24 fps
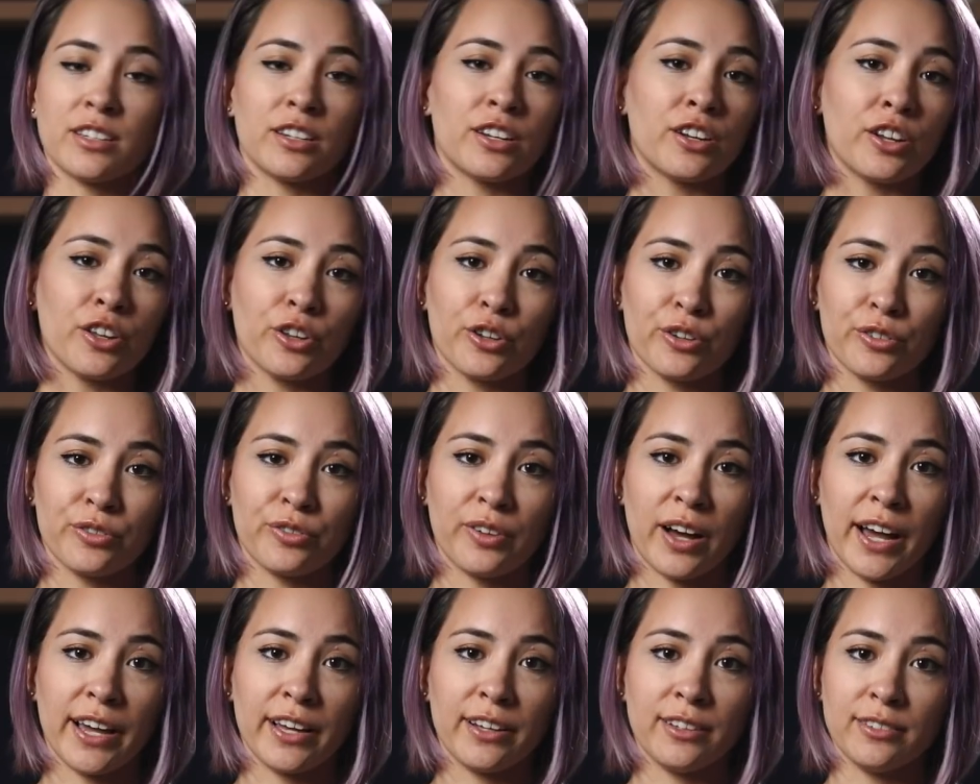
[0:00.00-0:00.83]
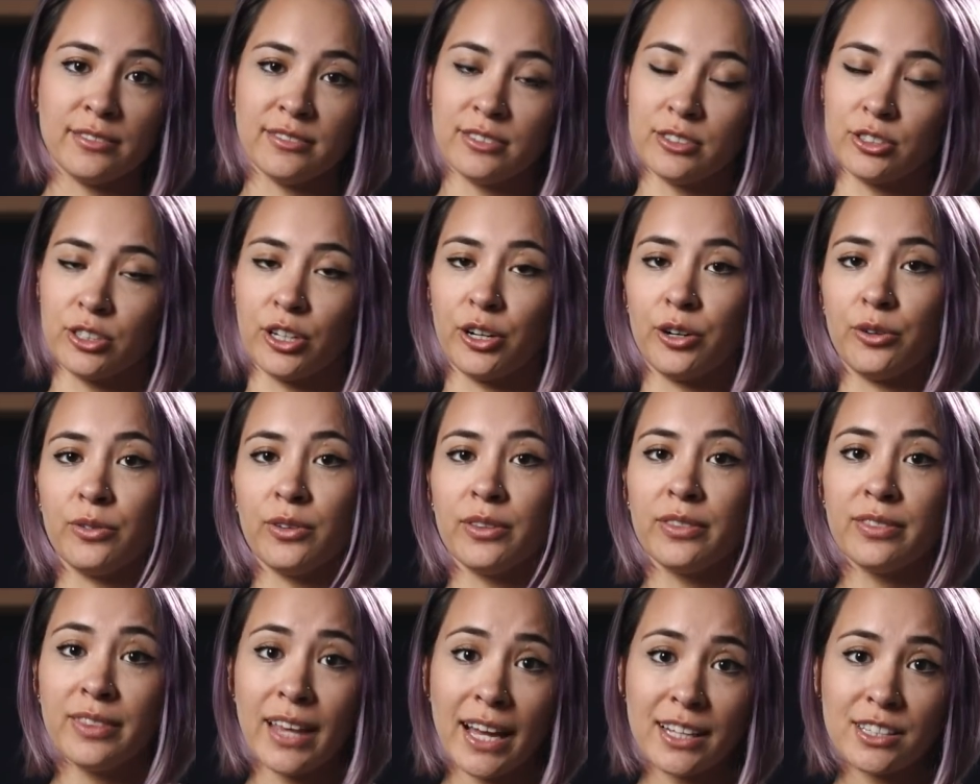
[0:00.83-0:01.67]
in another file. So
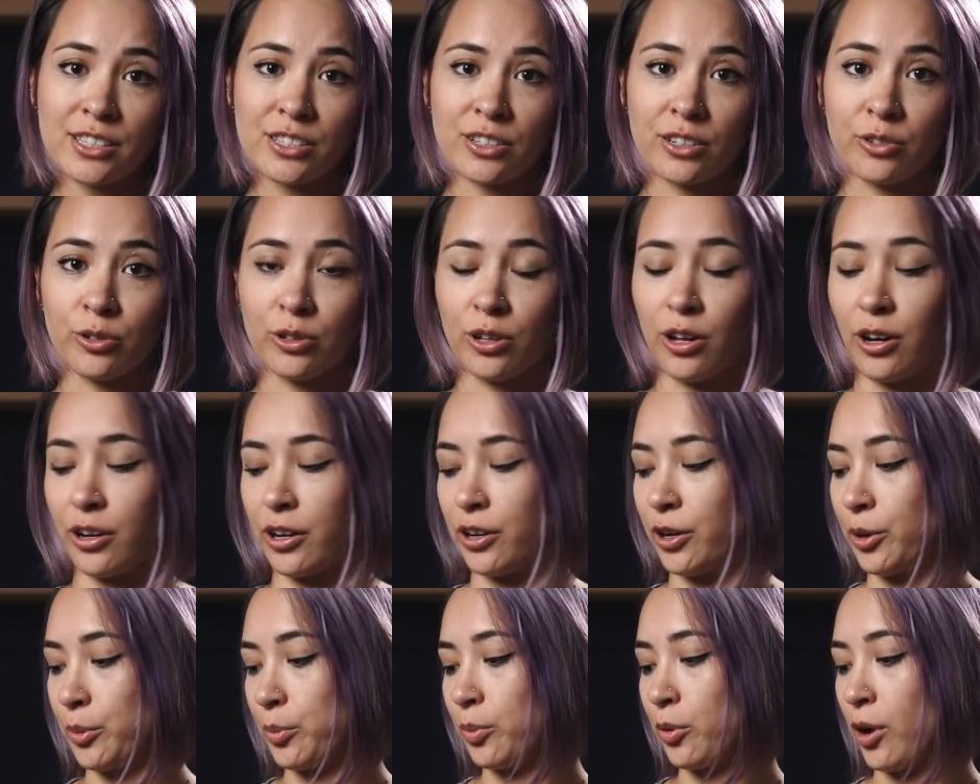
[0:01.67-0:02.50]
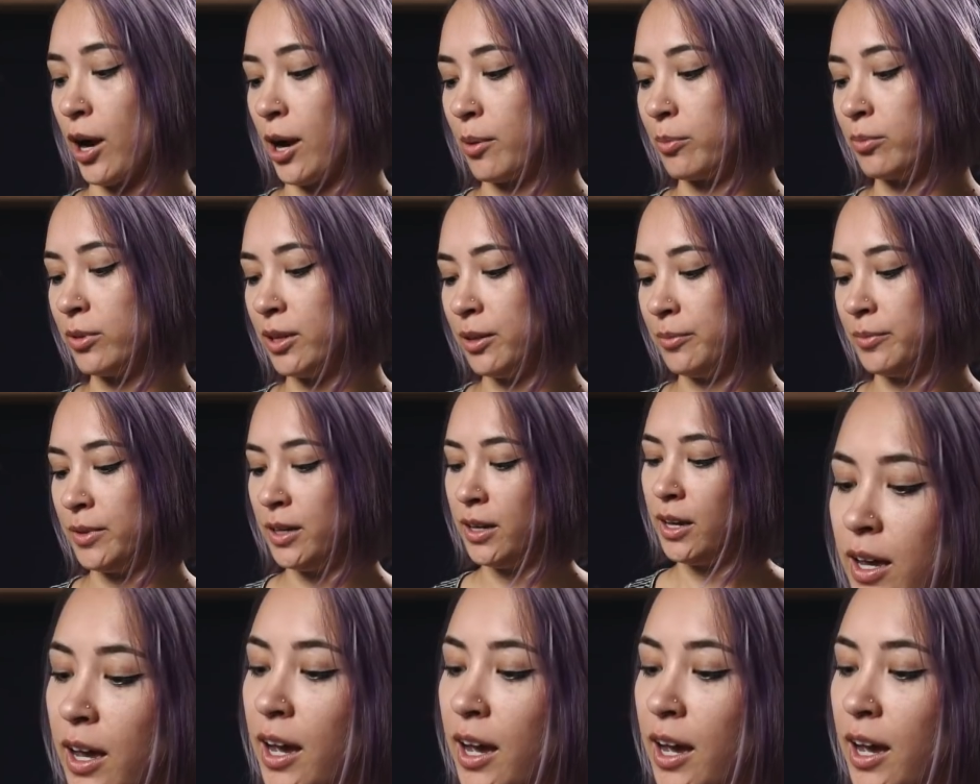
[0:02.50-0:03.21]
that's no longer a problem.